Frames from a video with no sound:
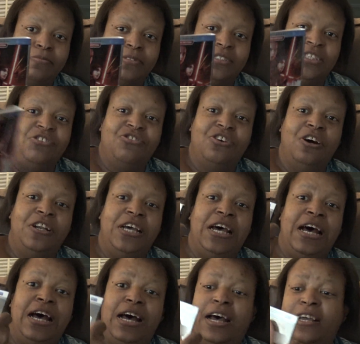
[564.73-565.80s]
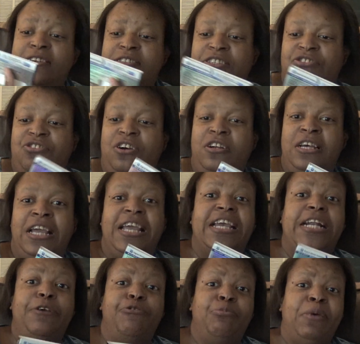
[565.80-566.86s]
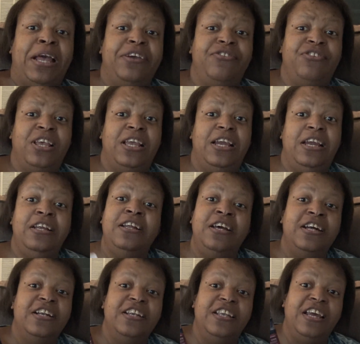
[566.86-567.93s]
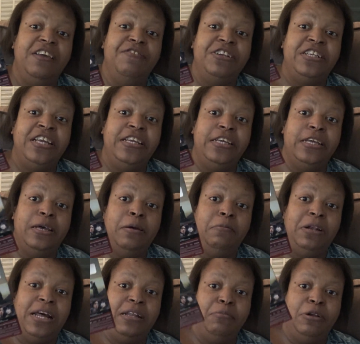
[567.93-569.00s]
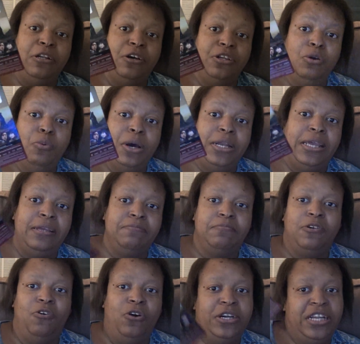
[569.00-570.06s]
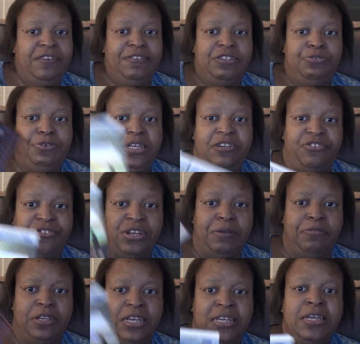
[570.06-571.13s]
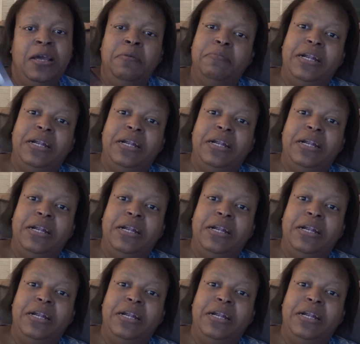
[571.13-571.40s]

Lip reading: Just go to Eclipse Magazine, leave a DM letting me know you want it, or leave a tweet or something.